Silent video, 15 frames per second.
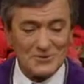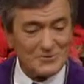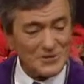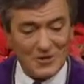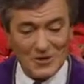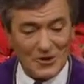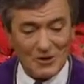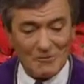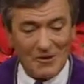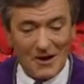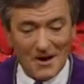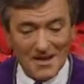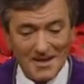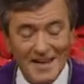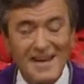read all
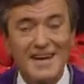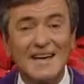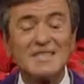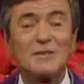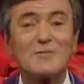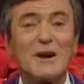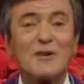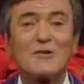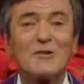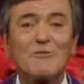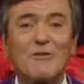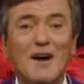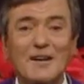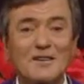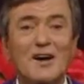mine. As a matter of
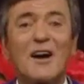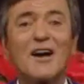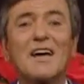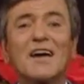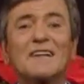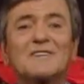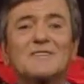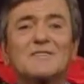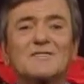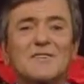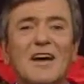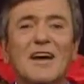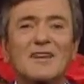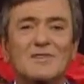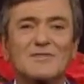fact, I had
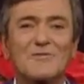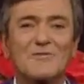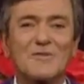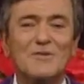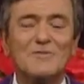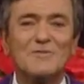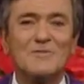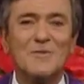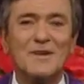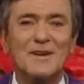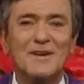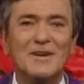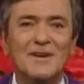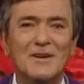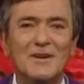stacks of them.
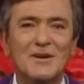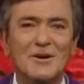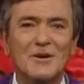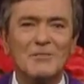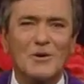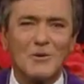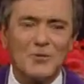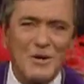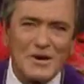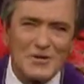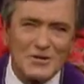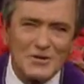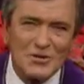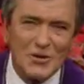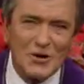But what a
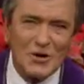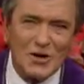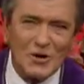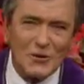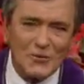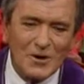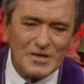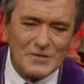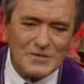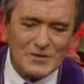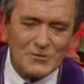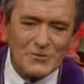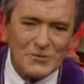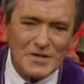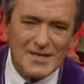joy it was
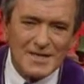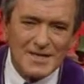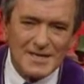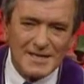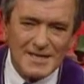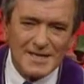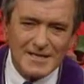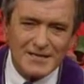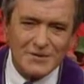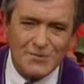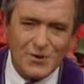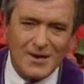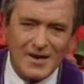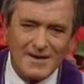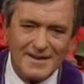to read each
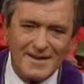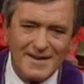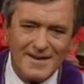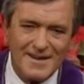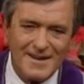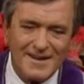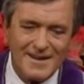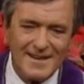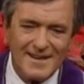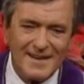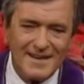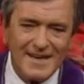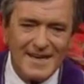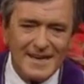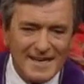one.
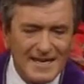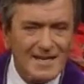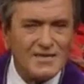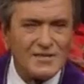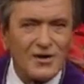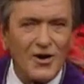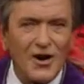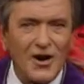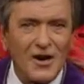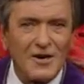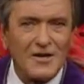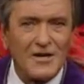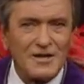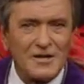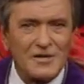Each
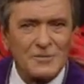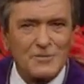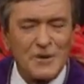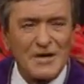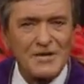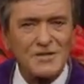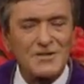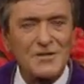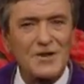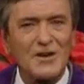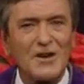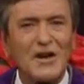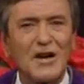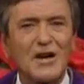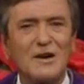card expressed the
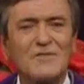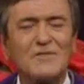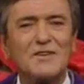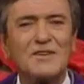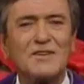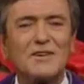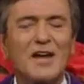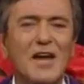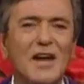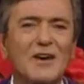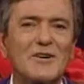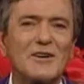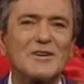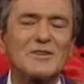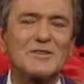love and
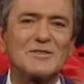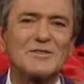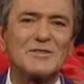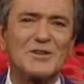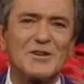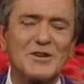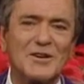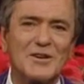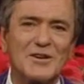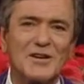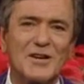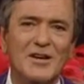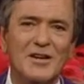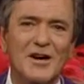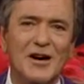care and concern
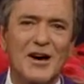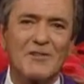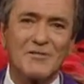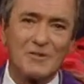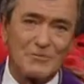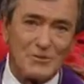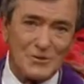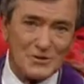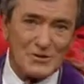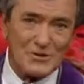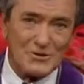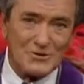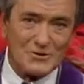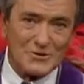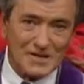of the
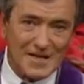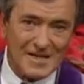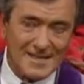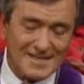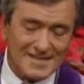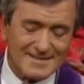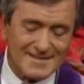person who sent it.